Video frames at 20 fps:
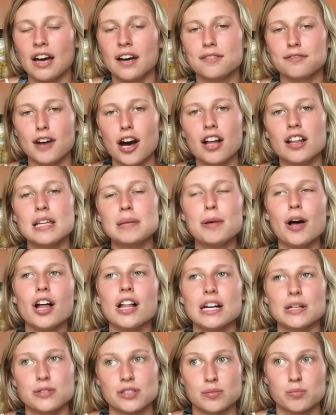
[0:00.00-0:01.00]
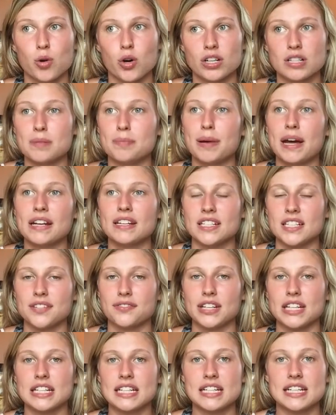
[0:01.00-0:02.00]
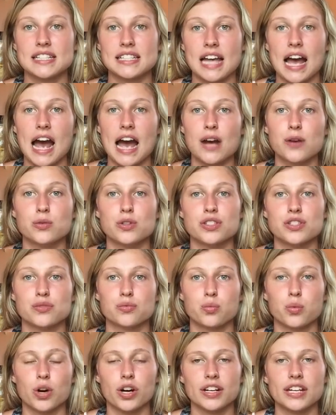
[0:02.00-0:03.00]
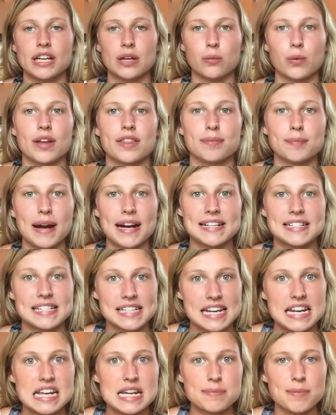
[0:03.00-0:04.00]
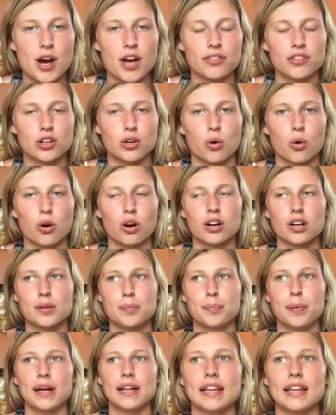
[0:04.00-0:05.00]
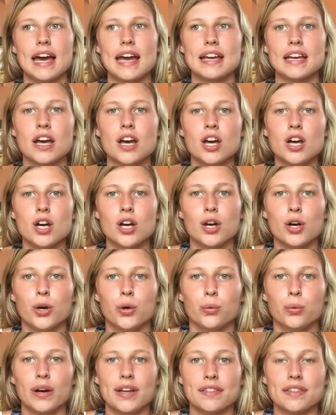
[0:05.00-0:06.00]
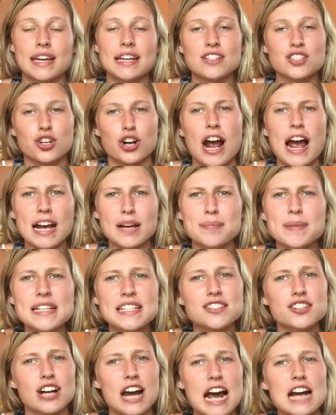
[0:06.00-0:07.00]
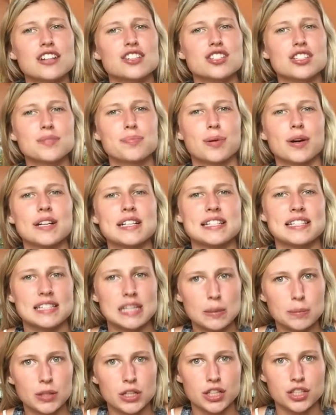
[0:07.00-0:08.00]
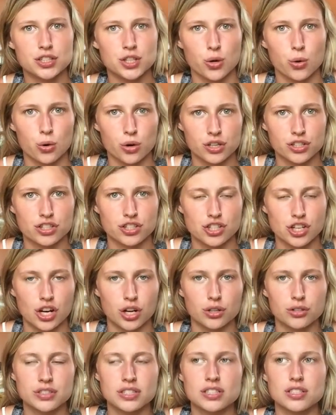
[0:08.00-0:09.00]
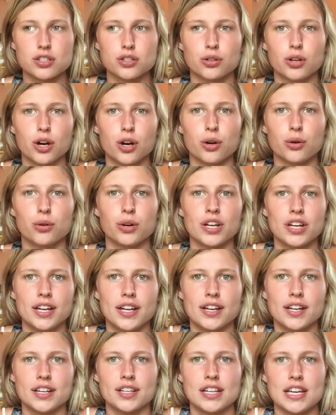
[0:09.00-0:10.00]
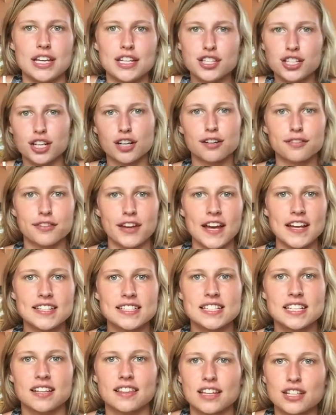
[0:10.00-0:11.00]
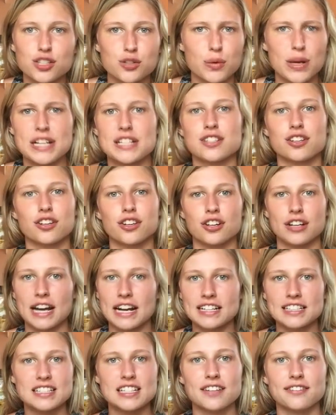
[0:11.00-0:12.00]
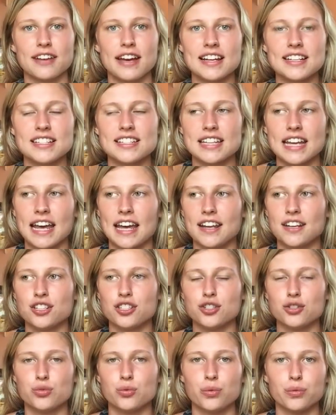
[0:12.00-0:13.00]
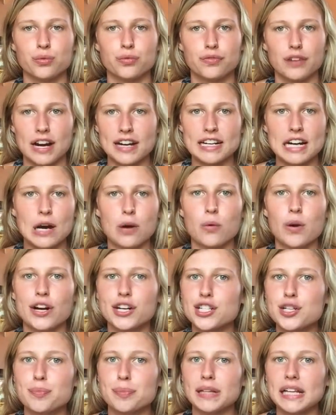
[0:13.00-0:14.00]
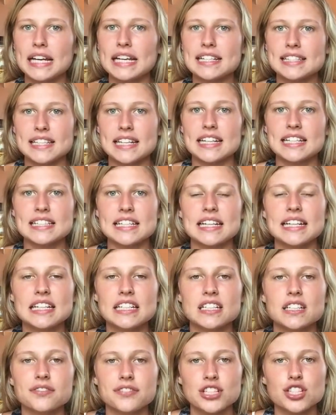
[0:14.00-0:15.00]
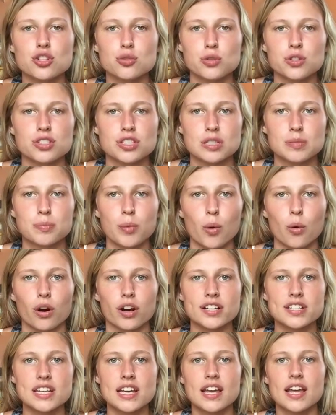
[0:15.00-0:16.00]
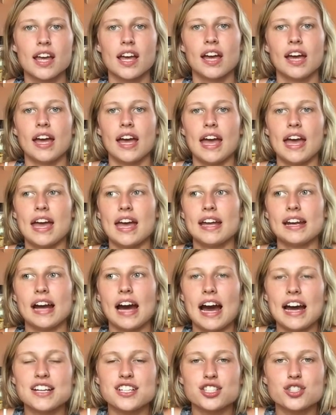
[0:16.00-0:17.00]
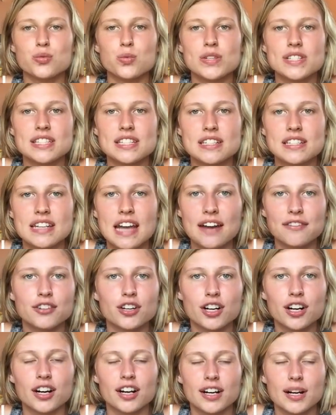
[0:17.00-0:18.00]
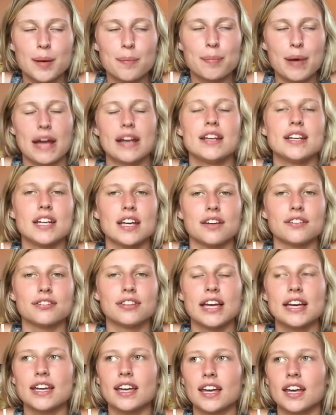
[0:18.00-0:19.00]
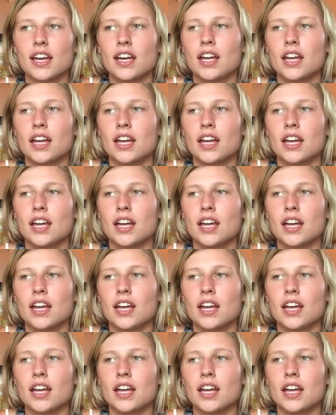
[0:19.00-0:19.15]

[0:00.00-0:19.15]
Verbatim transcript: volleyball I was more competitive in because I was working with my team on the court, like with and track meets are actually pretty similar to horse shows. You go in your event, then you wait till your next event and you find out where you place, and it's an individual sport. And I just was never competitive. Like,